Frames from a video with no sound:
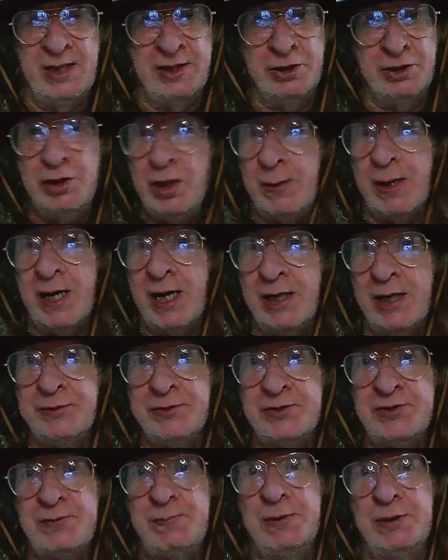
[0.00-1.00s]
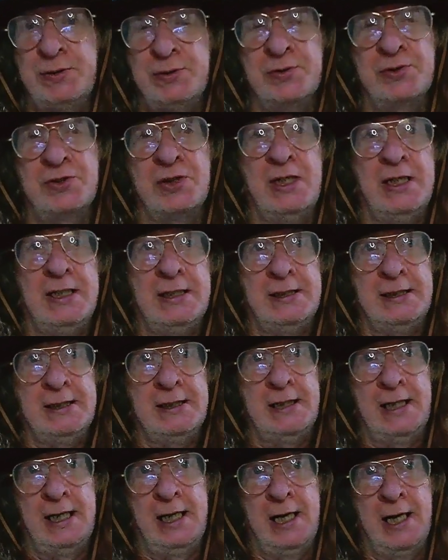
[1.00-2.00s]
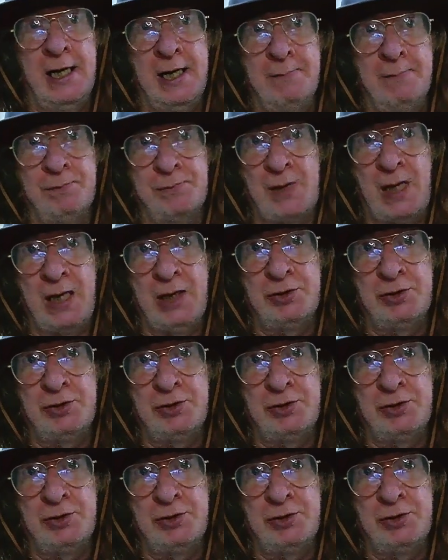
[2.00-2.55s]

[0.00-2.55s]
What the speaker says: And I knew it hadn't, because I'd